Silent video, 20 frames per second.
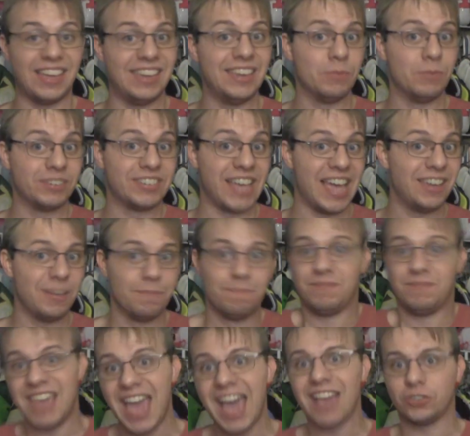And he was like,
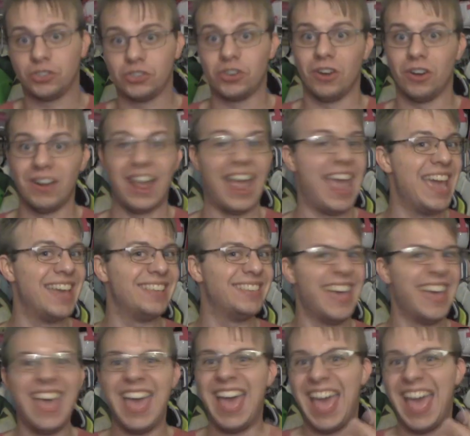"Yeah, sure." And